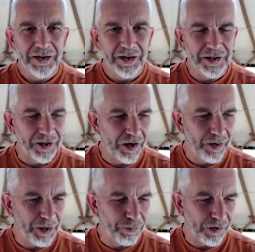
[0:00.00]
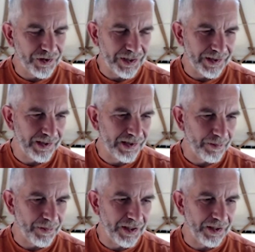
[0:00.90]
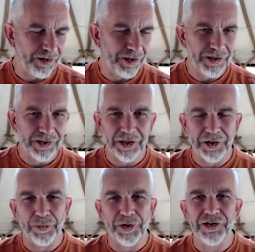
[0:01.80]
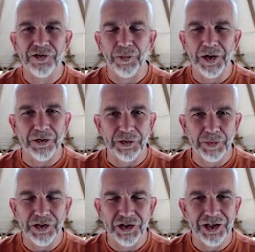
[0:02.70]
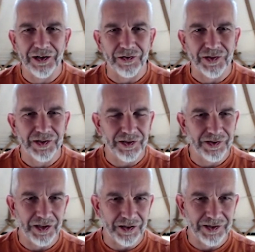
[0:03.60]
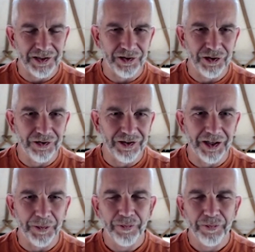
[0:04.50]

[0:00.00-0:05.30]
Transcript: And the Harmony Project is something that the Prince of Wales, Prince Charles, has started in the UK.